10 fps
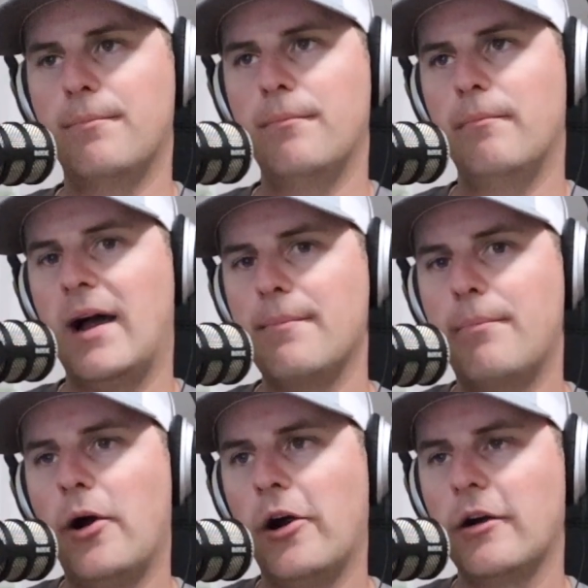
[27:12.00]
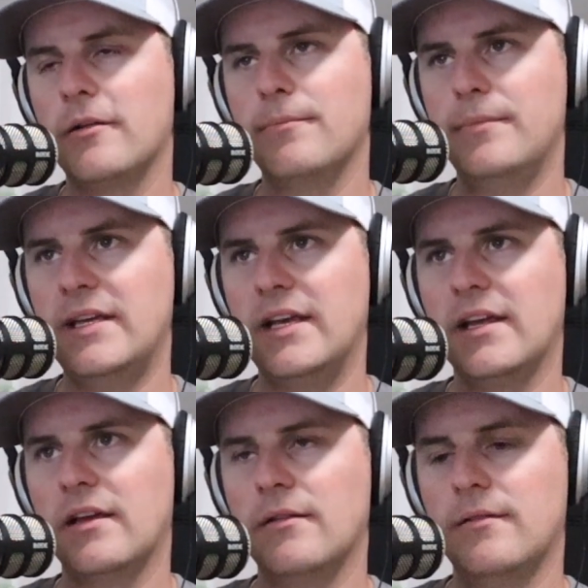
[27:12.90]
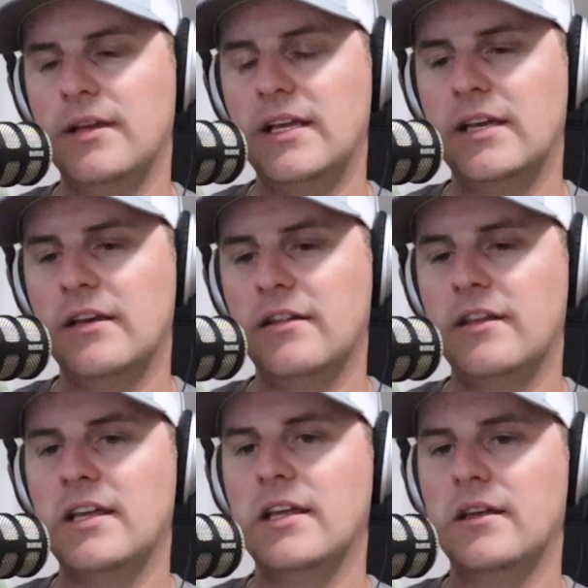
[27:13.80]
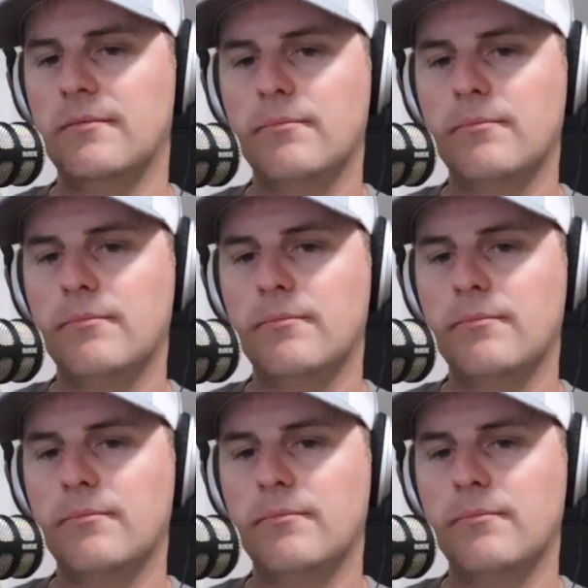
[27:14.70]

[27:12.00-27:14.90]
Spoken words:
my part being in